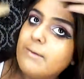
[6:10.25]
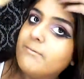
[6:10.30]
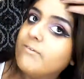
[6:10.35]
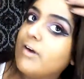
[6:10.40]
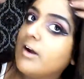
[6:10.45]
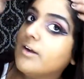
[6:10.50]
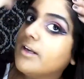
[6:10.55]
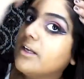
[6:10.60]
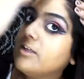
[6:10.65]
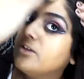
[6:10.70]

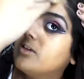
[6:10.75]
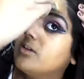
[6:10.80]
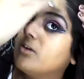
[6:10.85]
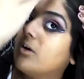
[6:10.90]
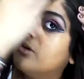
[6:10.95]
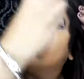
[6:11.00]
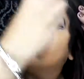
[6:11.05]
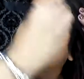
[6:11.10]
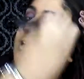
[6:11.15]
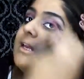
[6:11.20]
foundation
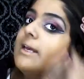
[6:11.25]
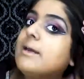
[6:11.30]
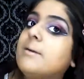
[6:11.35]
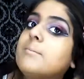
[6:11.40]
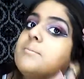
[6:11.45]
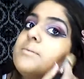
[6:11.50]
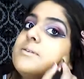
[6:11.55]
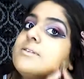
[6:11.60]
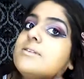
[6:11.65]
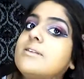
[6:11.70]
your
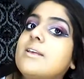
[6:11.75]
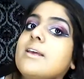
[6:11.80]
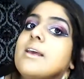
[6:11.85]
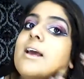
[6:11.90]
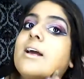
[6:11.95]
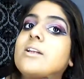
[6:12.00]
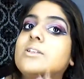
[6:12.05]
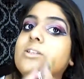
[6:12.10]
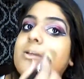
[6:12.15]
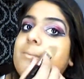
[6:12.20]
lips, it
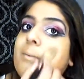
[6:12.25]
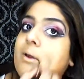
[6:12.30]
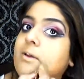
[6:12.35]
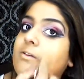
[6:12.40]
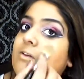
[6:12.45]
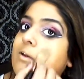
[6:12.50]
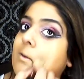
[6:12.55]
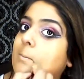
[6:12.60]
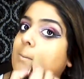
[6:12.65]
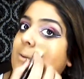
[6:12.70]
actually makes
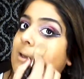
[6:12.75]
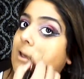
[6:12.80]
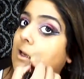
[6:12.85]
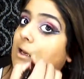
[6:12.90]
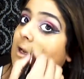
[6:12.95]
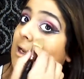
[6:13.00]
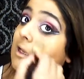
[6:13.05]
your lipstick